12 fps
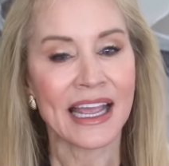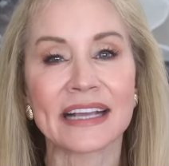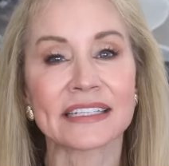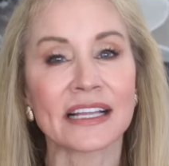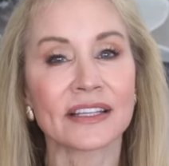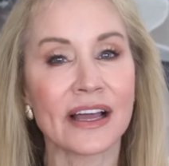
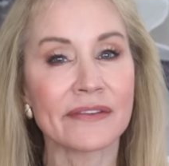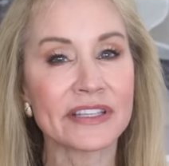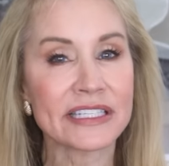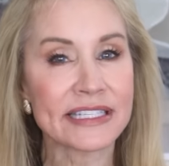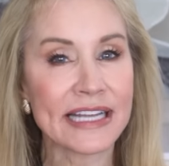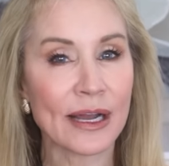And I love
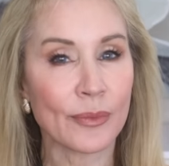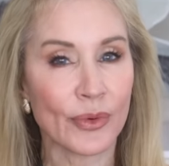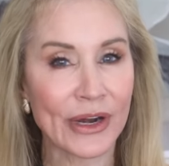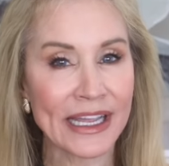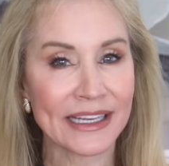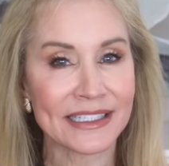this Now
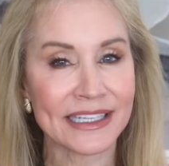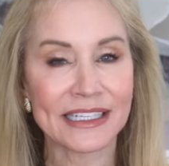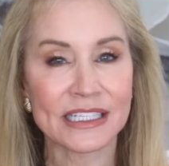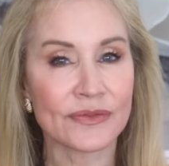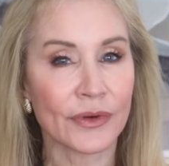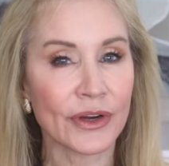brand.
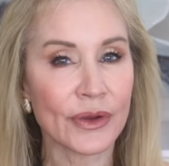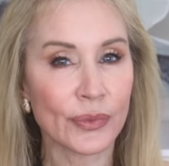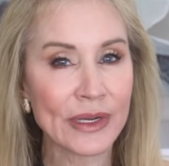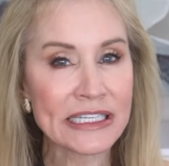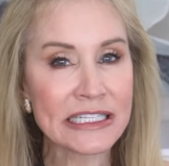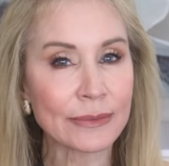It is very
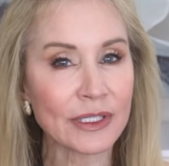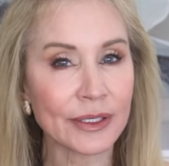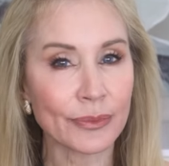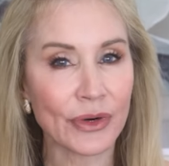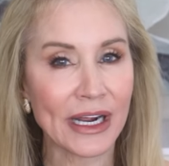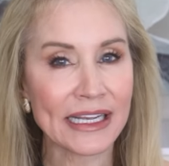reasonable
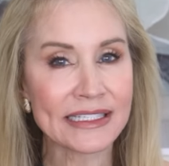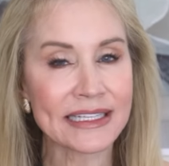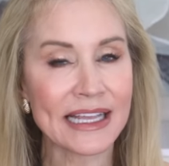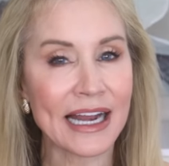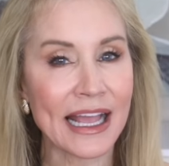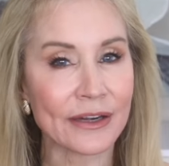in price.
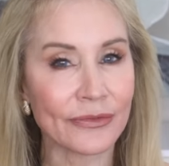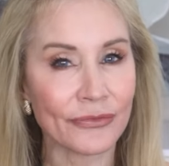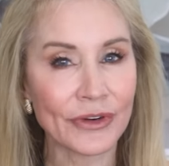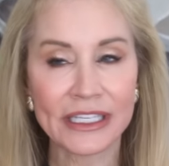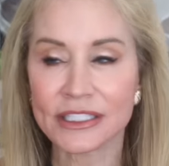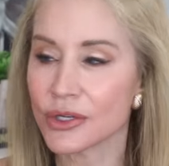And I had a
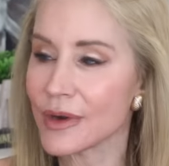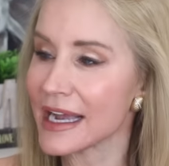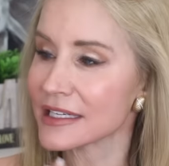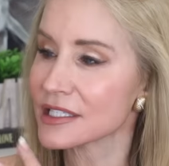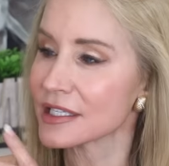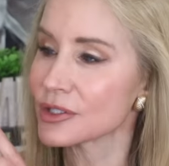friend who
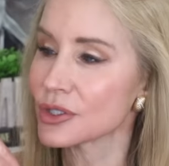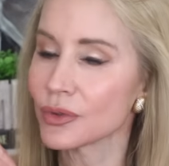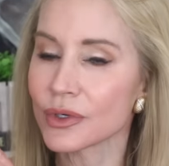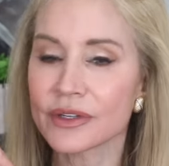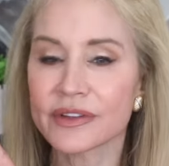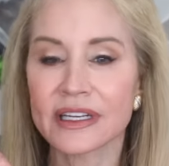actually
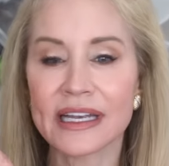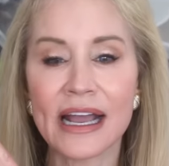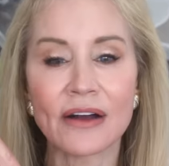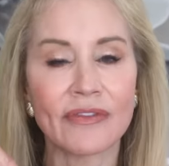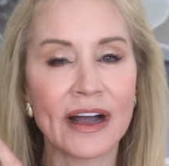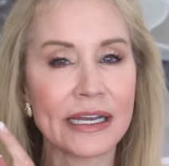toured the
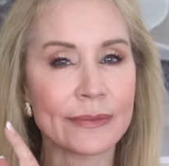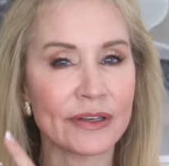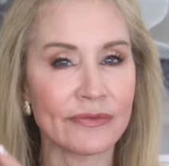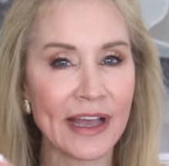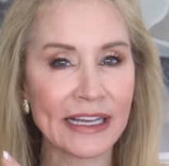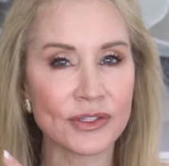Now
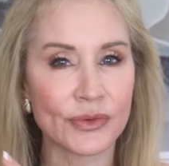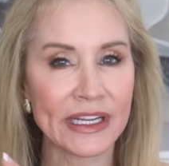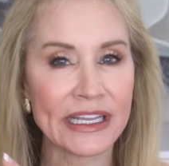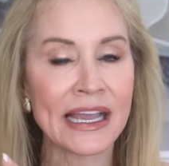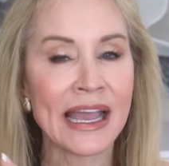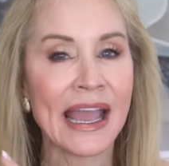vitamin
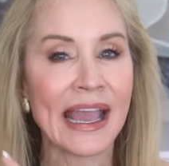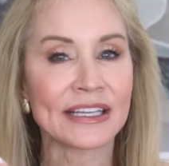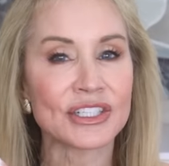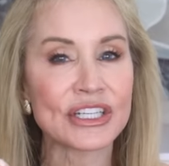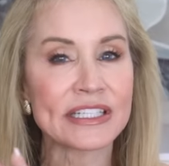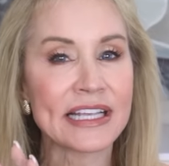factory,
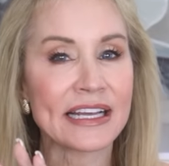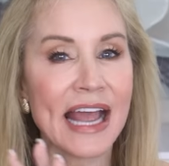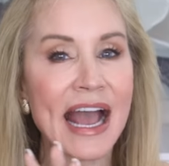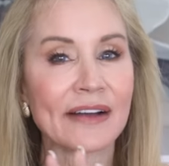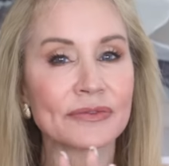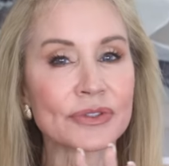and she said
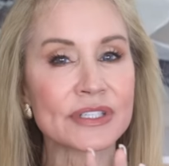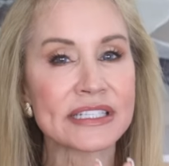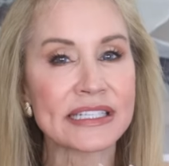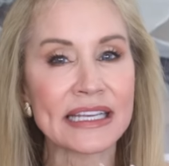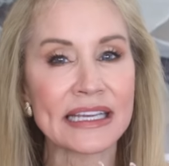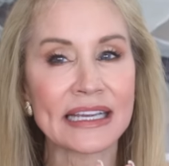after
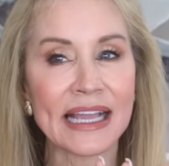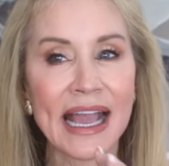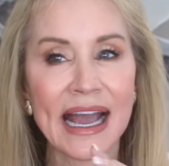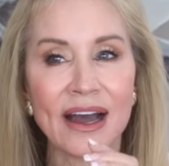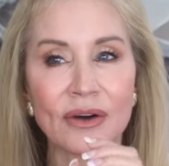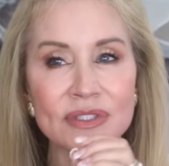seeing
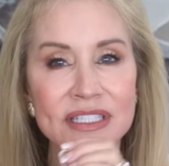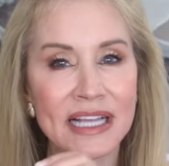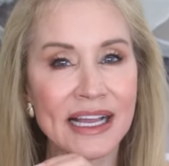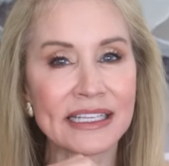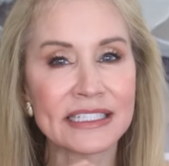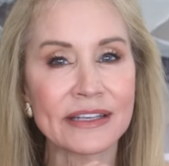how
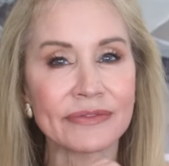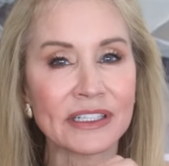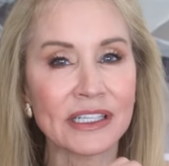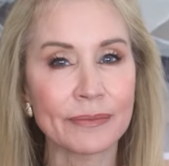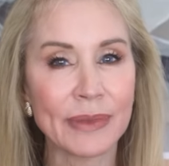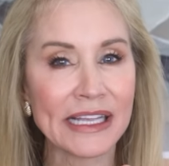
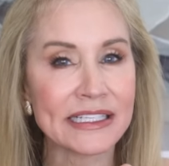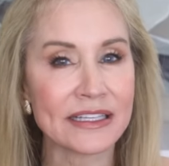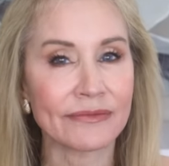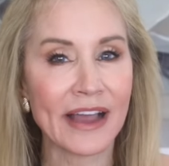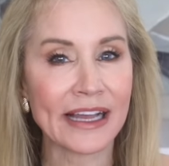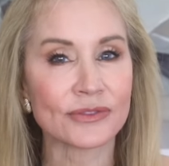scientifically based
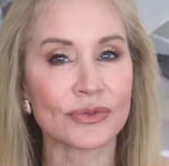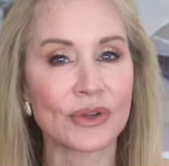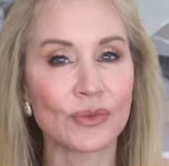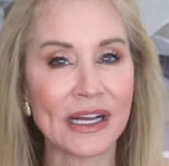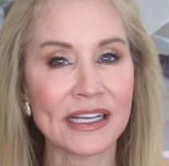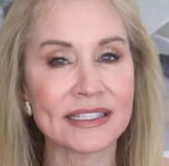the
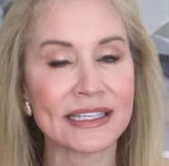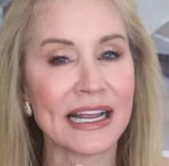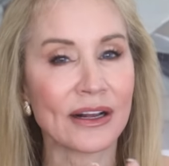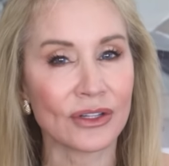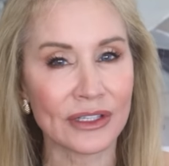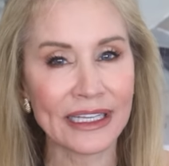factory was and
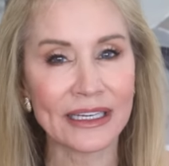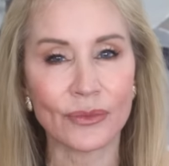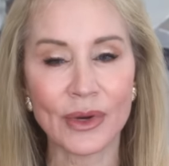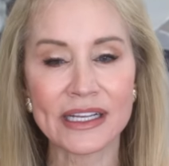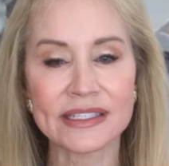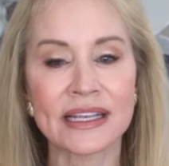how clean
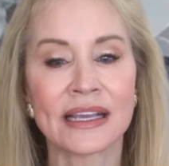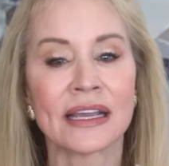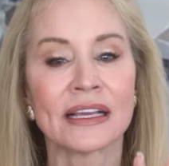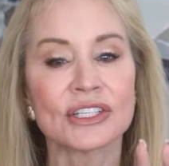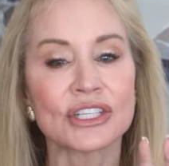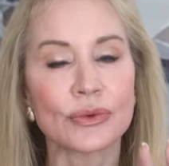it was,
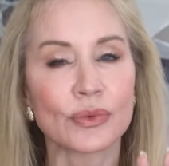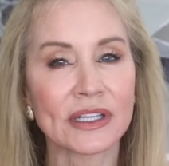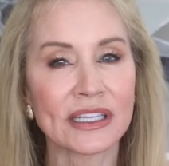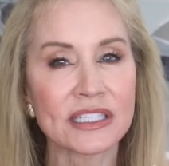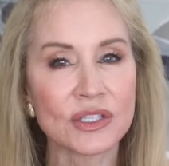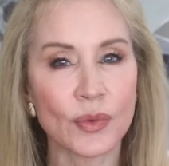she
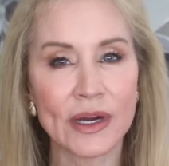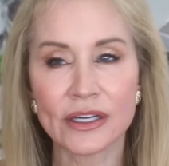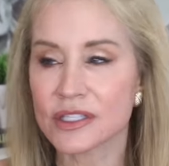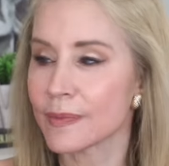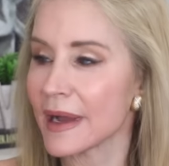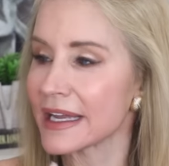really
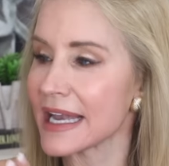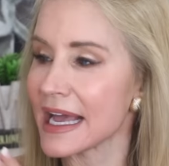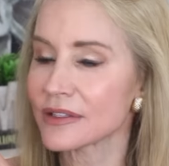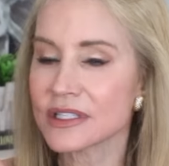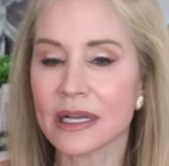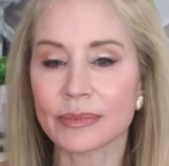swears by
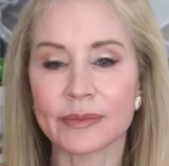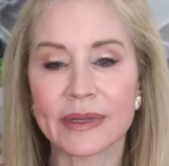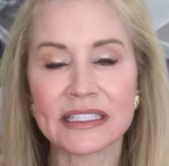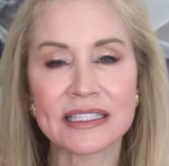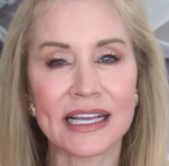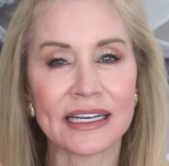Now
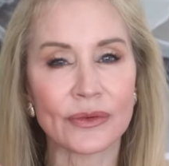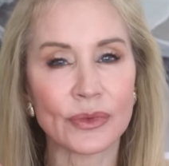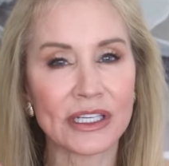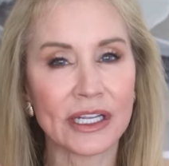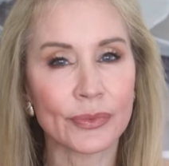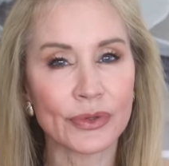supplements, and I
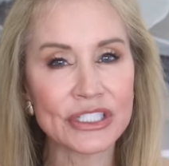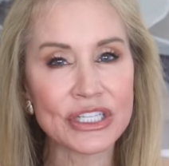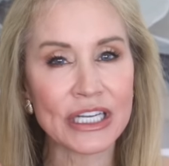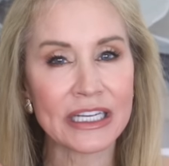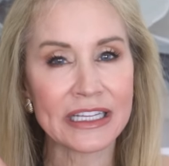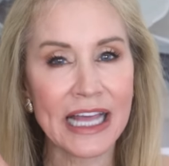really
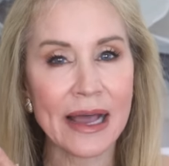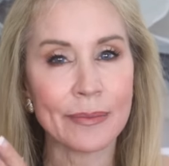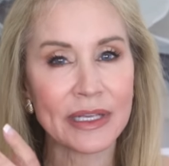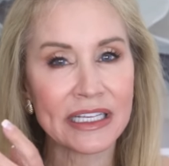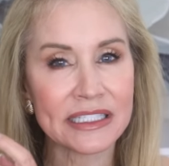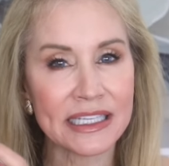appreciated
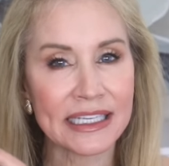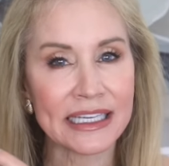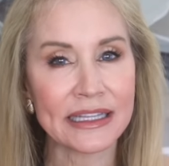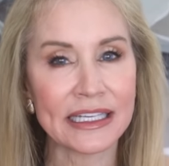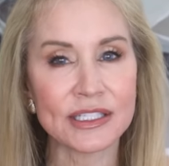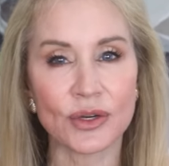that because,
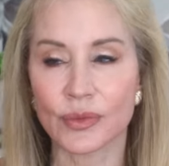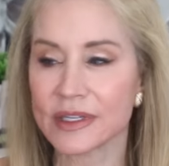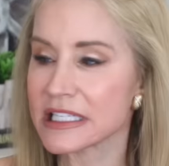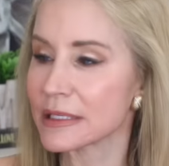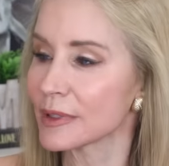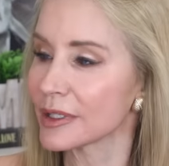again, these are
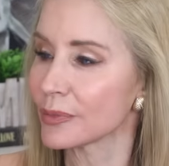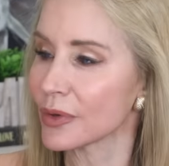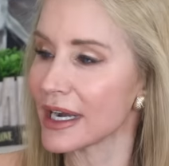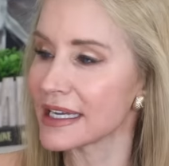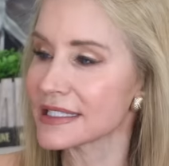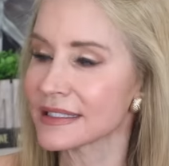reasonable in
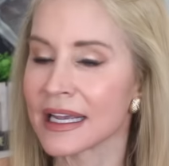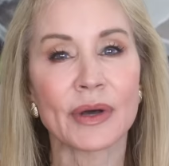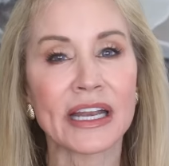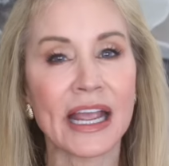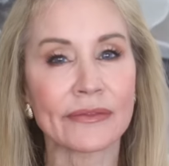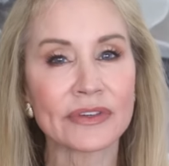price.
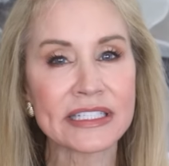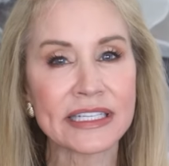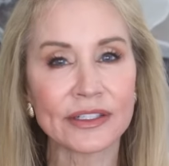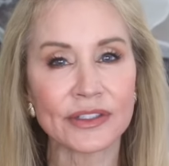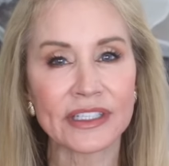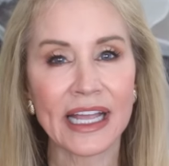But every
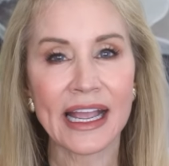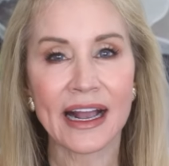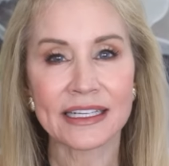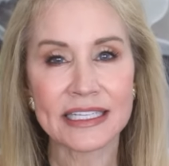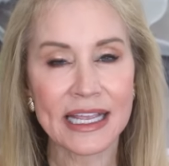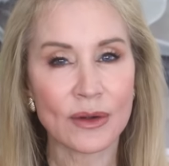single day,
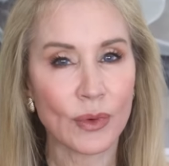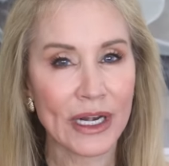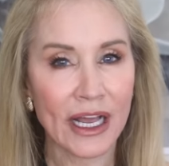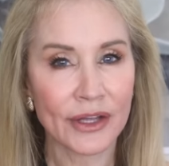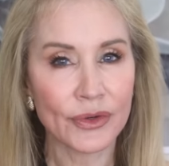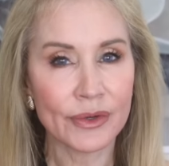I take
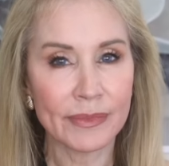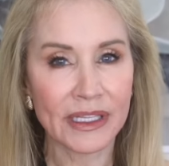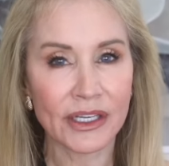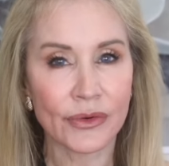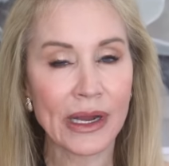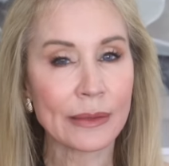100
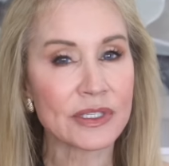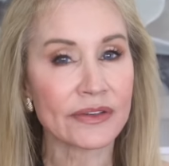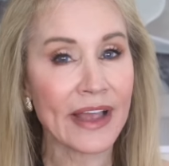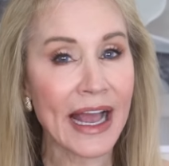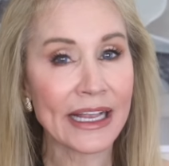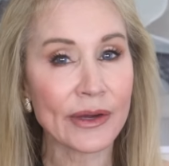milligrams
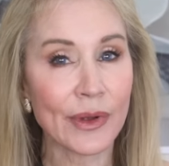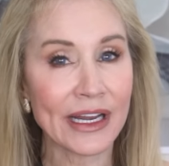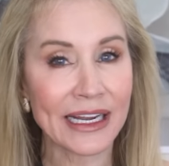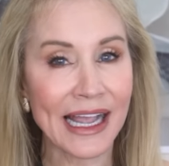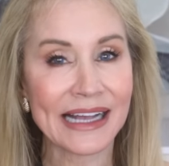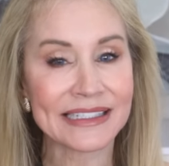of
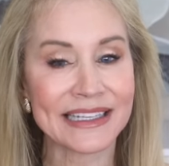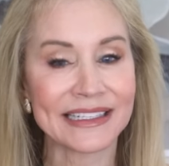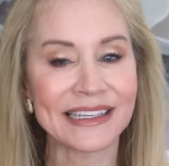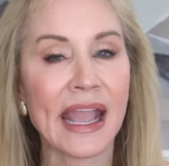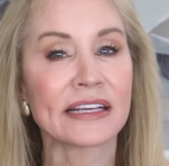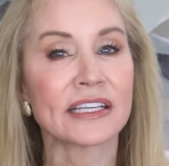hyaluronic
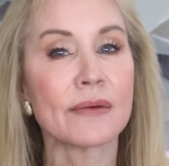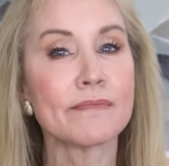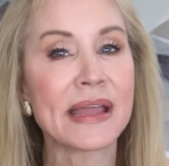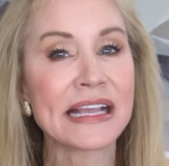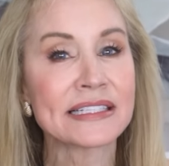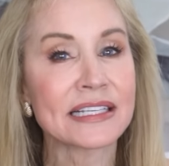acid, and
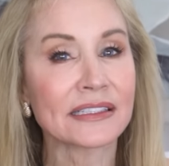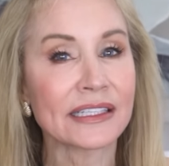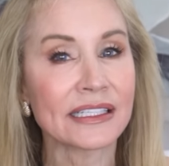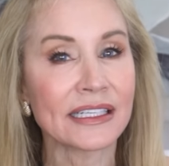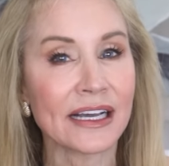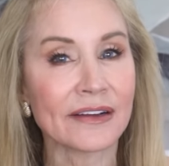
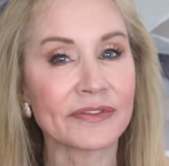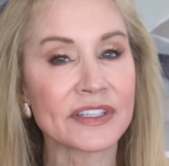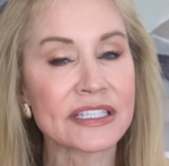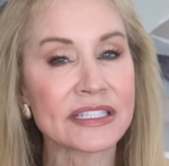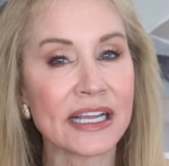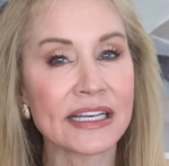amazingly enough,
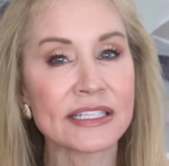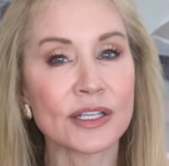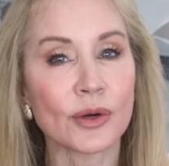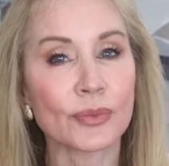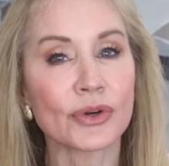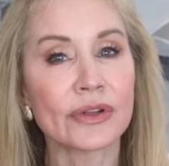the studies
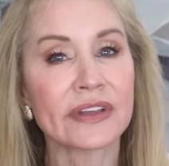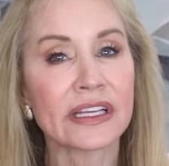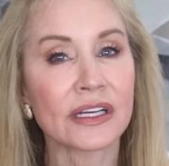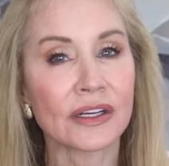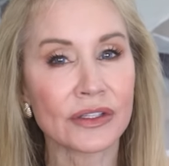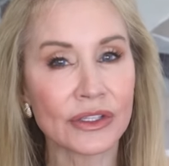are
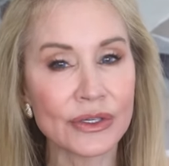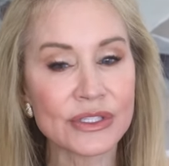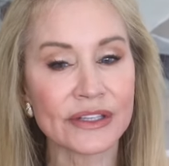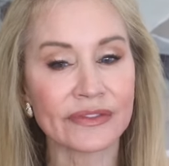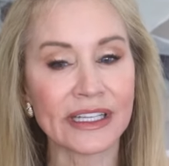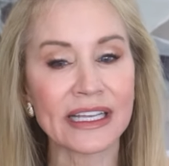proving
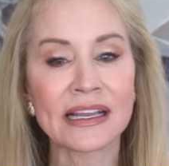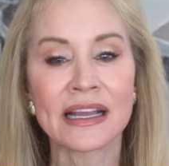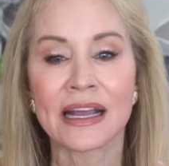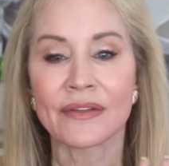conclusively